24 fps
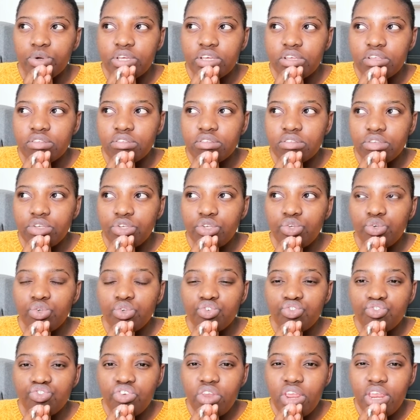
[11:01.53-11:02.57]
is you
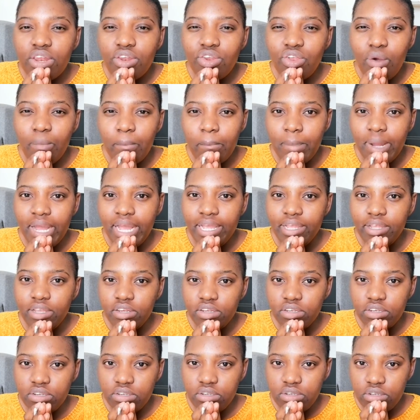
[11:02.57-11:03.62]
train your
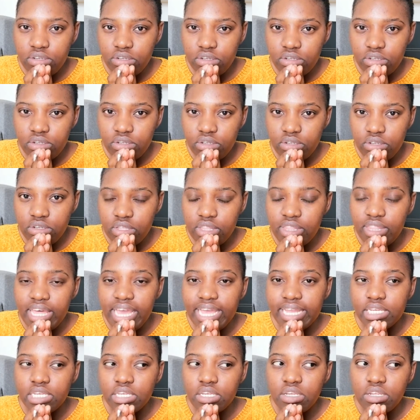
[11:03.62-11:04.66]
mind
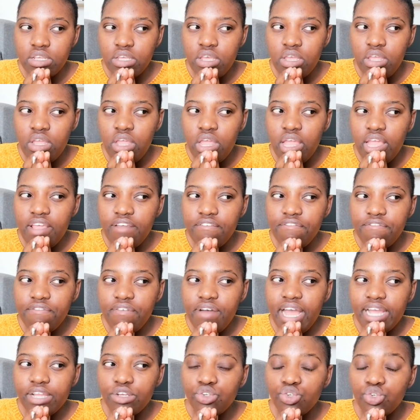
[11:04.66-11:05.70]
that if
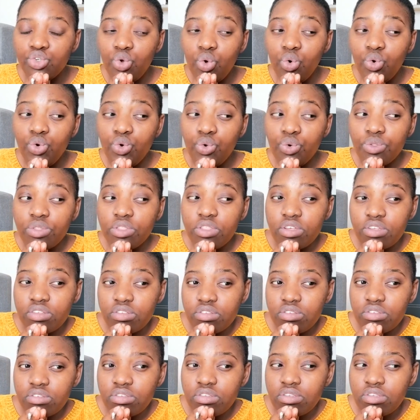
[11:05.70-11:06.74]
I don't know
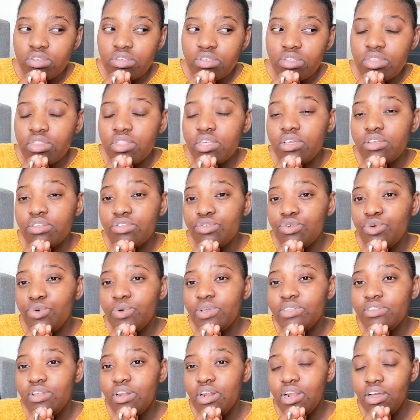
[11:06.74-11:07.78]
this, there is
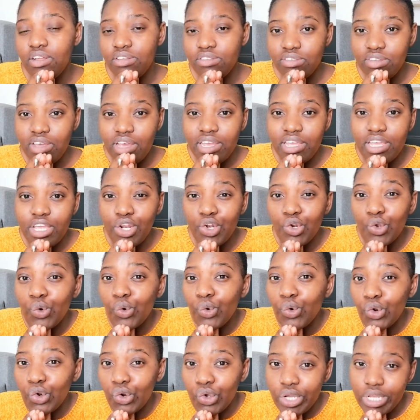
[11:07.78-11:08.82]
always an answer I can
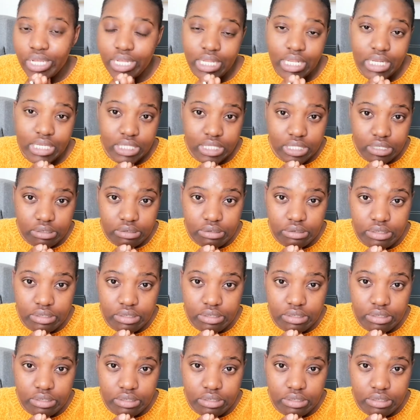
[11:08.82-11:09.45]
go look at.